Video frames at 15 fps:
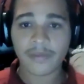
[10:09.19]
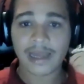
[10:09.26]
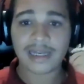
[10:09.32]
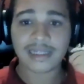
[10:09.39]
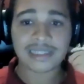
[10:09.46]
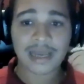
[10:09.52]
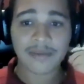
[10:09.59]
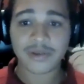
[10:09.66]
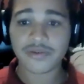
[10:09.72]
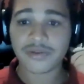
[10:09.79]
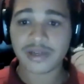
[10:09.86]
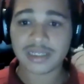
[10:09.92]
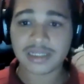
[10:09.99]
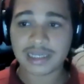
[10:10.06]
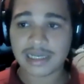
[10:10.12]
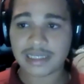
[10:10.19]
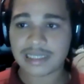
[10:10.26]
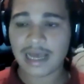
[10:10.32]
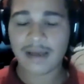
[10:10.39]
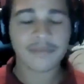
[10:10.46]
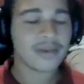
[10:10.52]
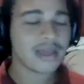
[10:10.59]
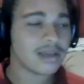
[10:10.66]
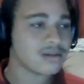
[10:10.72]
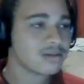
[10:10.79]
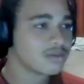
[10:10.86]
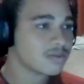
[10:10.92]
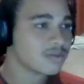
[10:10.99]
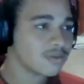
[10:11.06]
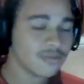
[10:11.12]
by the time you reach the exam, it
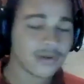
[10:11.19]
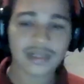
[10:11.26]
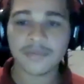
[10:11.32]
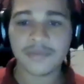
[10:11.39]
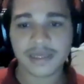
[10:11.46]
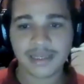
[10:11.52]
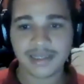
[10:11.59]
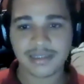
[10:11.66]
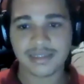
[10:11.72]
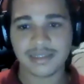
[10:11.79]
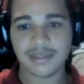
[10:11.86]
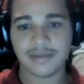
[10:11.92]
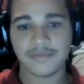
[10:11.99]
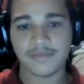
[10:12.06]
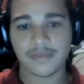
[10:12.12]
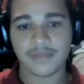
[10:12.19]
will be easy.